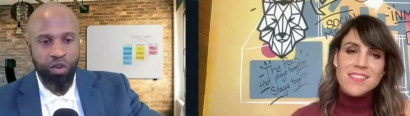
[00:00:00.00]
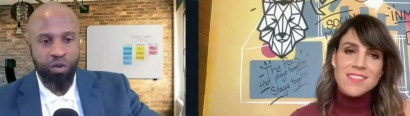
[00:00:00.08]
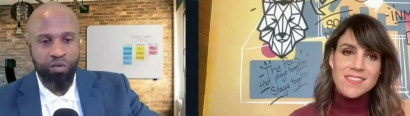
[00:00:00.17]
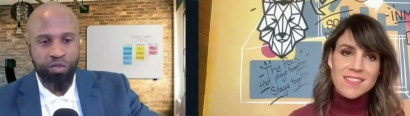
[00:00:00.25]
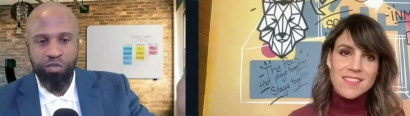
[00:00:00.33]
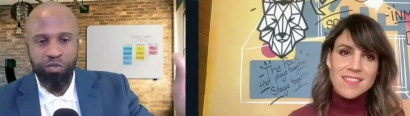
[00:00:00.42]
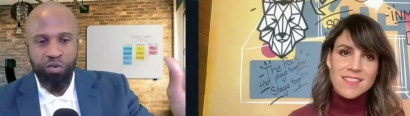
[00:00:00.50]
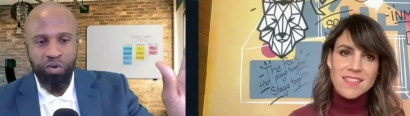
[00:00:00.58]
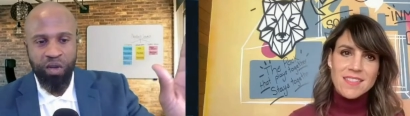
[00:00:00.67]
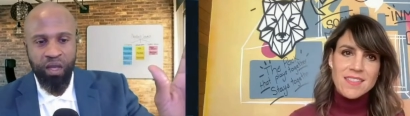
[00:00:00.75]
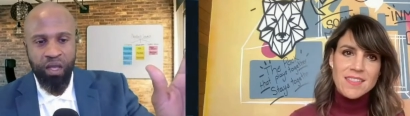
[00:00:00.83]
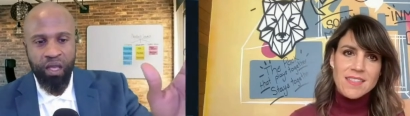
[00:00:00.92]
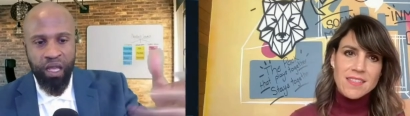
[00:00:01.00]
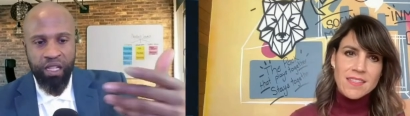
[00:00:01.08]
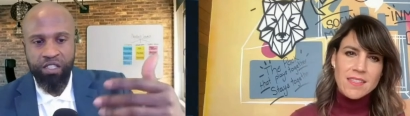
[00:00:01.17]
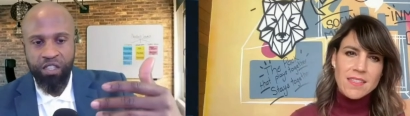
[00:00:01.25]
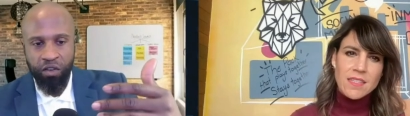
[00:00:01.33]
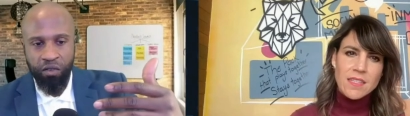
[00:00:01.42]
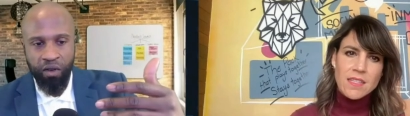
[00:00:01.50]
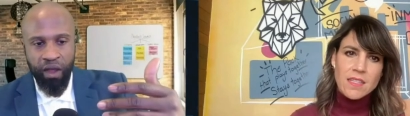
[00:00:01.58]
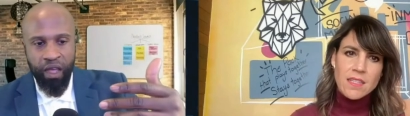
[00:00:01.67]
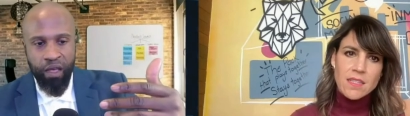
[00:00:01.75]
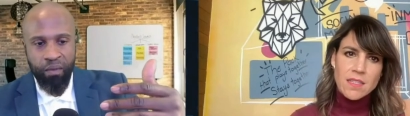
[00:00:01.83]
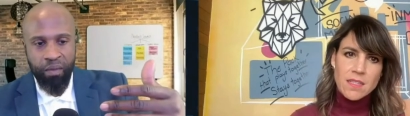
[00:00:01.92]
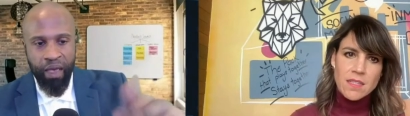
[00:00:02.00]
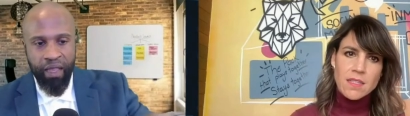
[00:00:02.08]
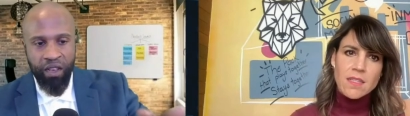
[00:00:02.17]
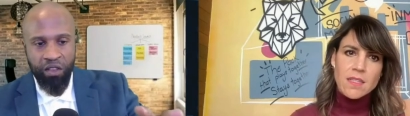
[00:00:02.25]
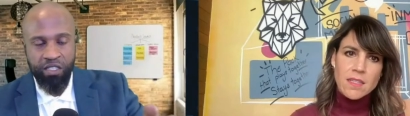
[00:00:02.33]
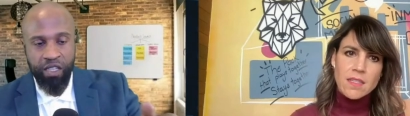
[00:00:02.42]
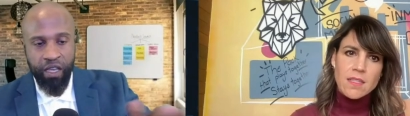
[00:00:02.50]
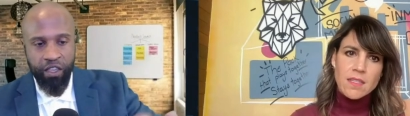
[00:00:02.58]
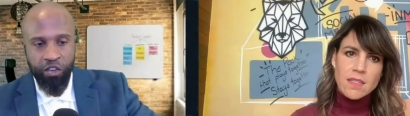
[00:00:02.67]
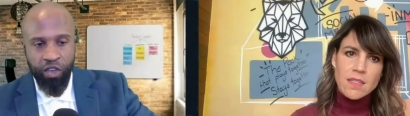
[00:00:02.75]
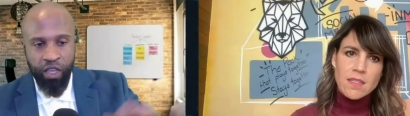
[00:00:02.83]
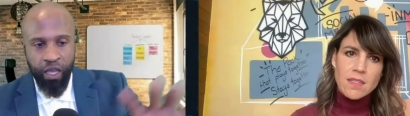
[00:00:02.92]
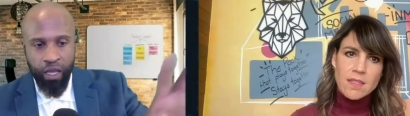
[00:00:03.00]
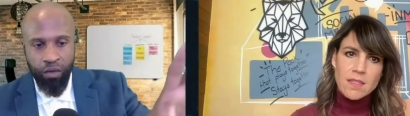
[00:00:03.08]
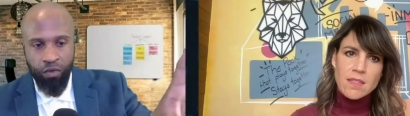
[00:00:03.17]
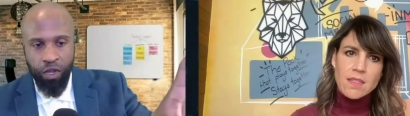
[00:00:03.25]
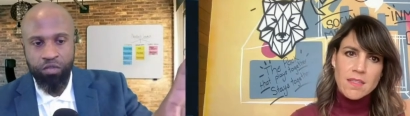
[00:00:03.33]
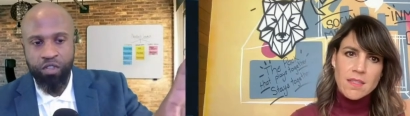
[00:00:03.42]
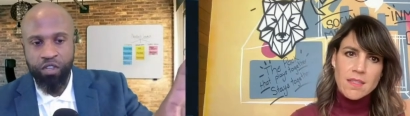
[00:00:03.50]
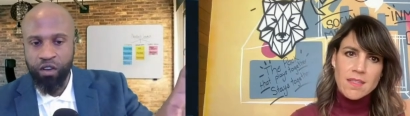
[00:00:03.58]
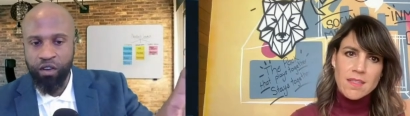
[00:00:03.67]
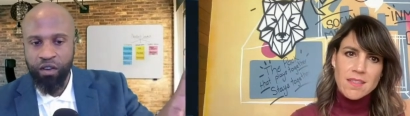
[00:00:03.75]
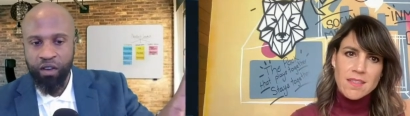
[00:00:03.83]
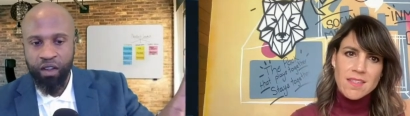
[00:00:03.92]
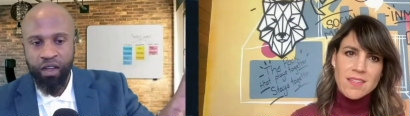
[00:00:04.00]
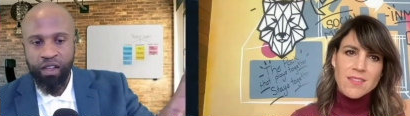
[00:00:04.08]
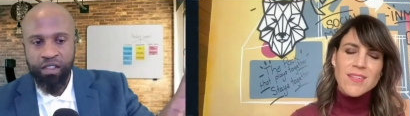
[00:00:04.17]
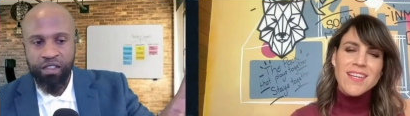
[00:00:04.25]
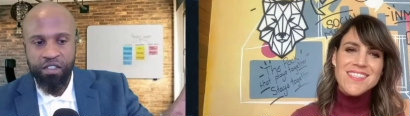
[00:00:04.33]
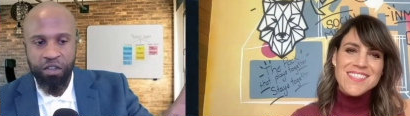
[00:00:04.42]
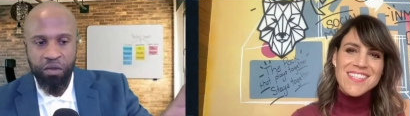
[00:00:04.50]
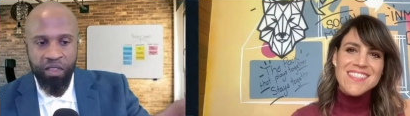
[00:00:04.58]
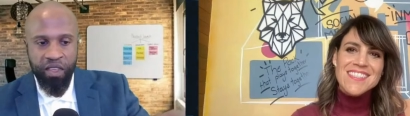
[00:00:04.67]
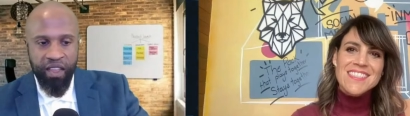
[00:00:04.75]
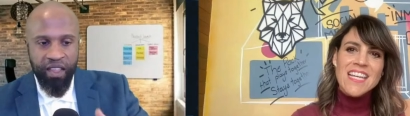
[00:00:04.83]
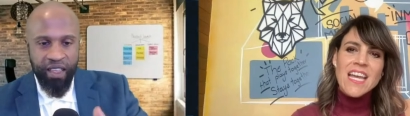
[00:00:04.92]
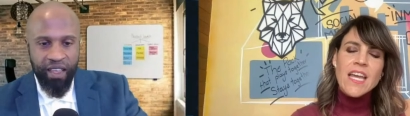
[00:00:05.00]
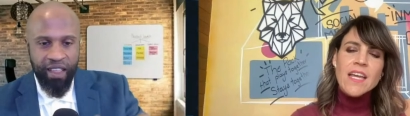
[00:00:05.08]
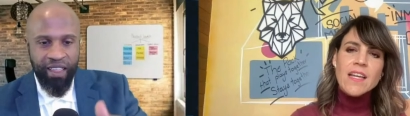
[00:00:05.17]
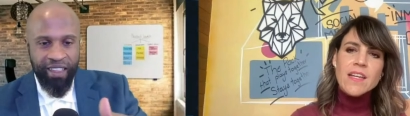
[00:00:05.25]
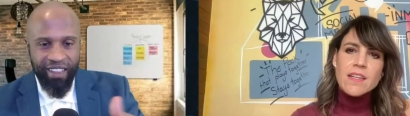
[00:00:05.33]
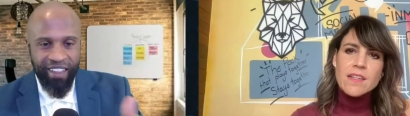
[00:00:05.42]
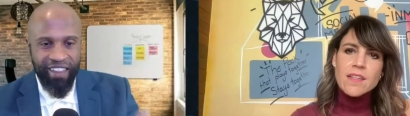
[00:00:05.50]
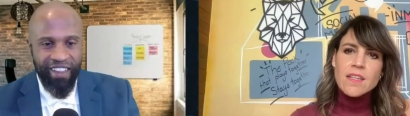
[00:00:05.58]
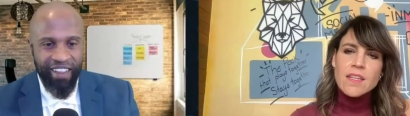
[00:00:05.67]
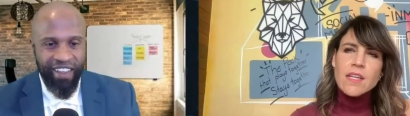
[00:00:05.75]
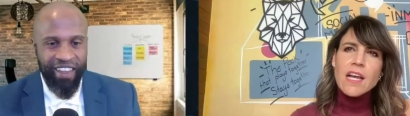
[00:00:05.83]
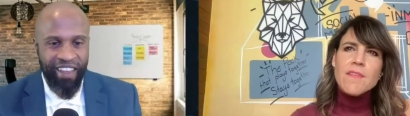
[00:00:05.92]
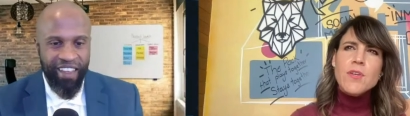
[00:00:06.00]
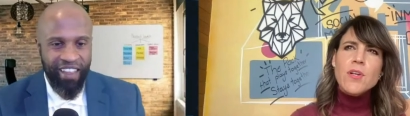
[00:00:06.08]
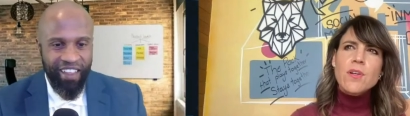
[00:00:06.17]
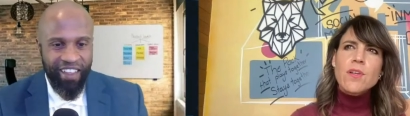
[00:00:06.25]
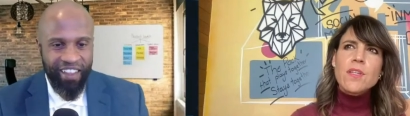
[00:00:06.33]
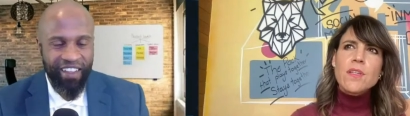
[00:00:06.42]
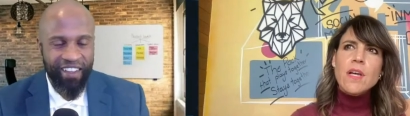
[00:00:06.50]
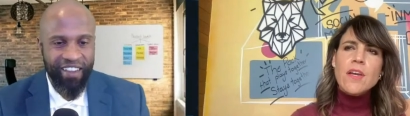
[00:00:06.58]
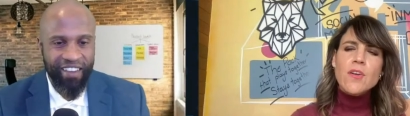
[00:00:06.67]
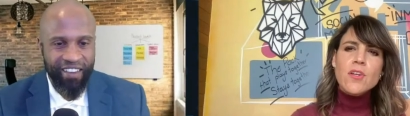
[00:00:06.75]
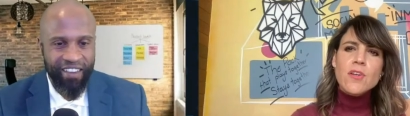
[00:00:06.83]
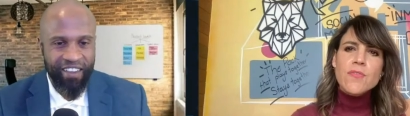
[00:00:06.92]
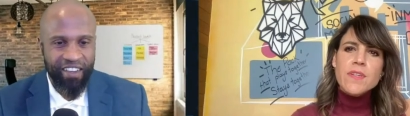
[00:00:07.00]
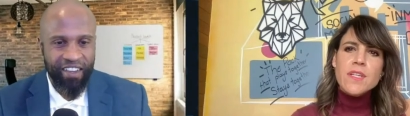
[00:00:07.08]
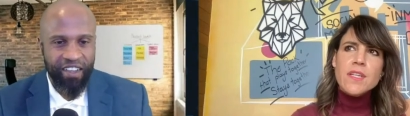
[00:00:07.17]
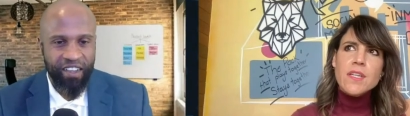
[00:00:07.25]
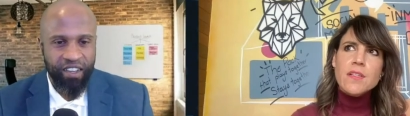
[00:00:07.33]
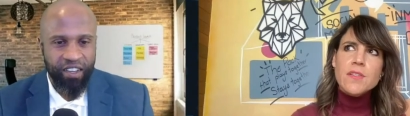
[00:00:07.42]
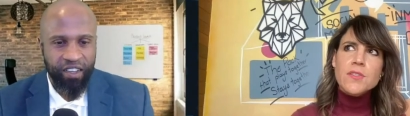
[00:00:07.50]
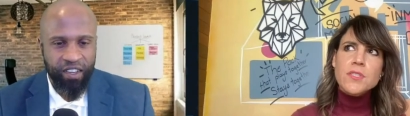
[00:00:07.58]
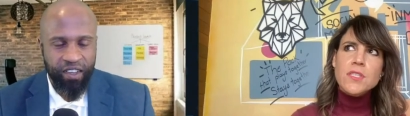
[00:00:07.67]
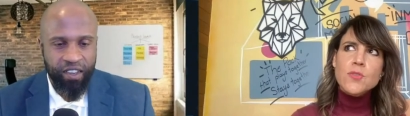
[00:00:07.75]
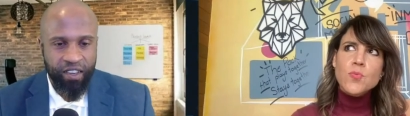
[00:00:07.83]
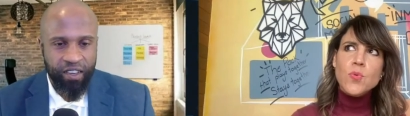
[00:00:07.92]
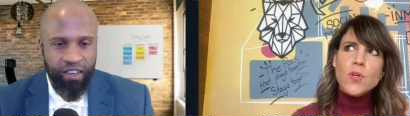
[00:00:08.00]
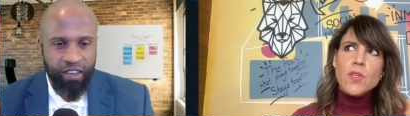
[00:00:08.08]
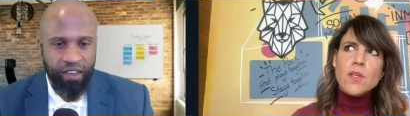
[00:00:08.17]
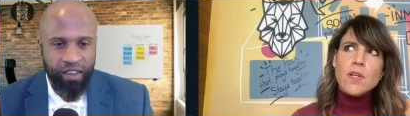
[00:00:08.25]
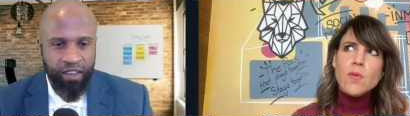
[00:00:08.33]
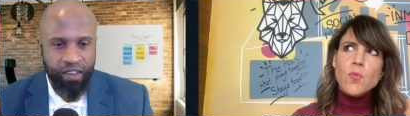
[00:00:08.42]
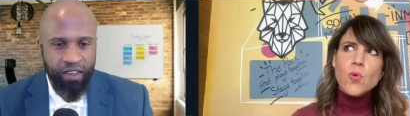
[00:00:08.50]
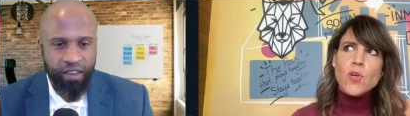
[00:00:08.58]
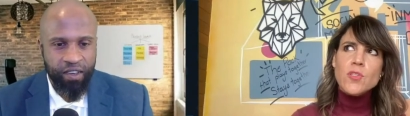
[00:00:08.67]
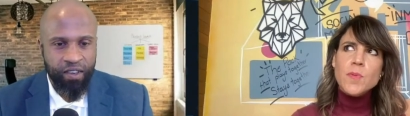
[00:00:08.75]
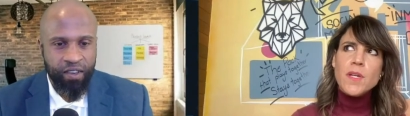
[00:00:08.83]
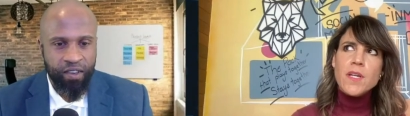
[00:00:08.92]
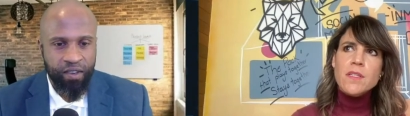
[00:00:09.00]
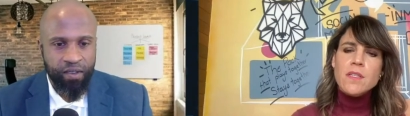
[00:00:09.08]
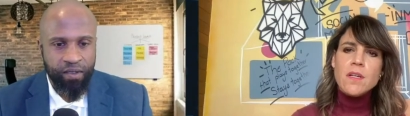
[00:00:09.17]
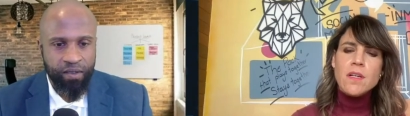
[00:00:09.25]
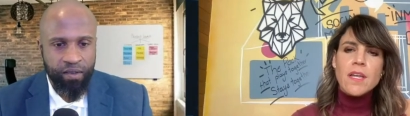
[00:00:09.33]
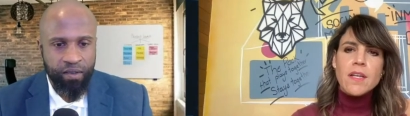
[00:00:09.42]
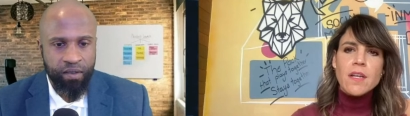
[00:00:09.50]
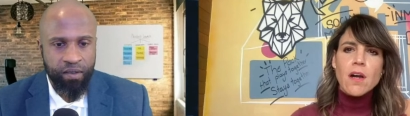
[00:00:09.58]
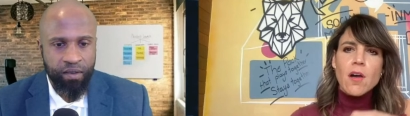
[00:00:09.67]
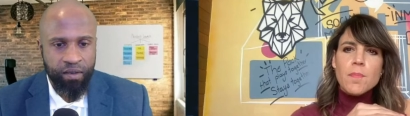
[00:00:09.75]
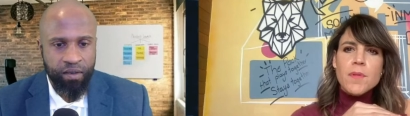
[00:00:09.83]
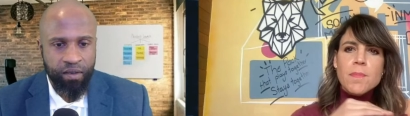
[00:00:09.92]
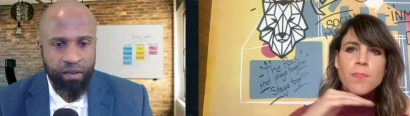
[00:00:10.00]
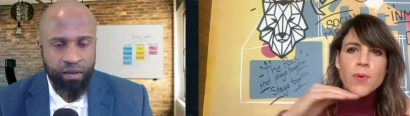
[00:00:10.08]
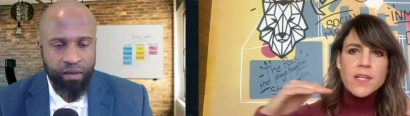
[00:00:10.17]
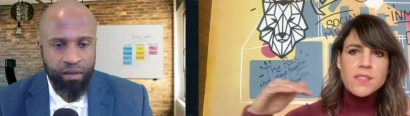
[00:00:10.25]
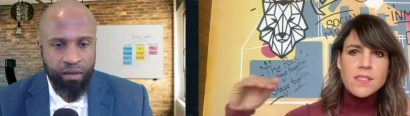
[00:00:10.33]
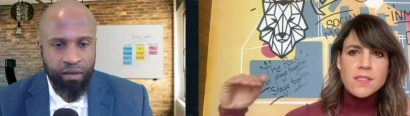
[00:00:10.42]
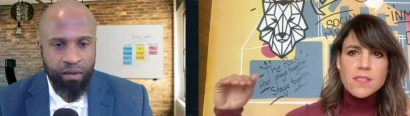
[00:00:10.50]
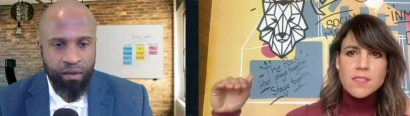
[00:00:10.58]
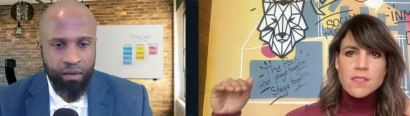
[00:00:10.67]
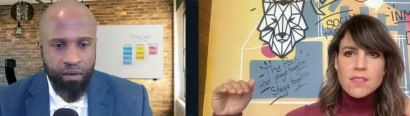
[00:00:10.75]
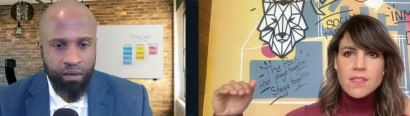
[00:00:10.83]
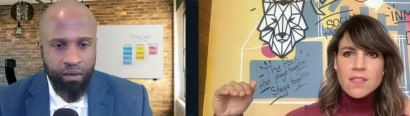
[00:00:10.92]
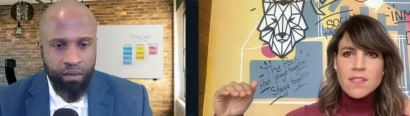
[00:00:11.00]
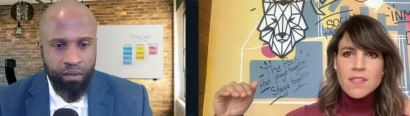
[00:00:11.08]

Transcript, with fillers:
Speaker 1: go to Instagram and it looks like you're King Realtor. Yes, so yes. Then, yeah.
Speaker 2: Have you heard that? I don't know if in, in English this word uh, works, but it, uh, like omnipresence.